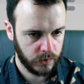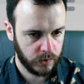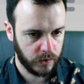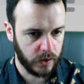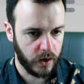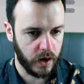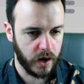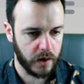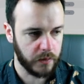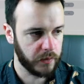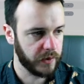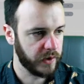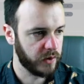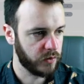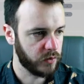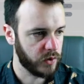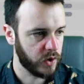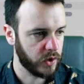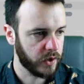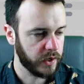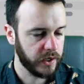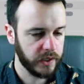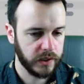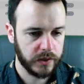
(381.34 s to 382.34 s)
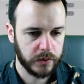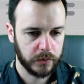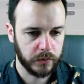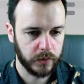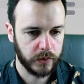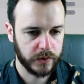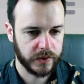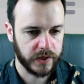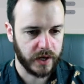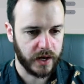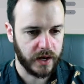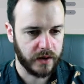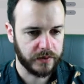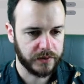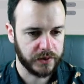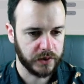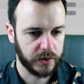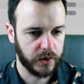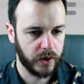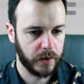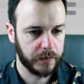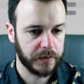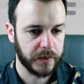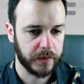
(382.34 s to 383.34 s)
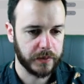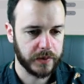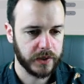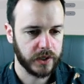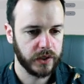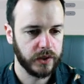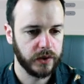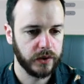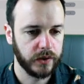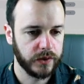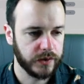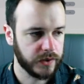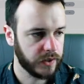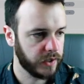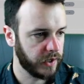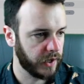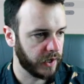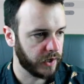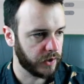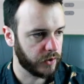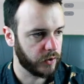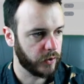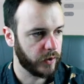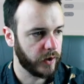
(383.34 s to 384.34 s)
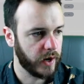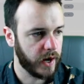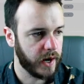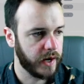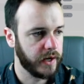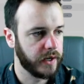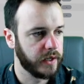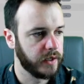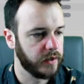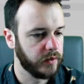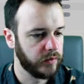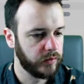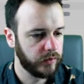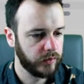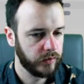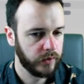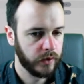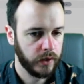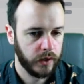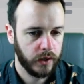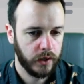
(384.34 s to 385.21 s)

All right, we are rocketing towards half time, so I'm just going to use Get Creative,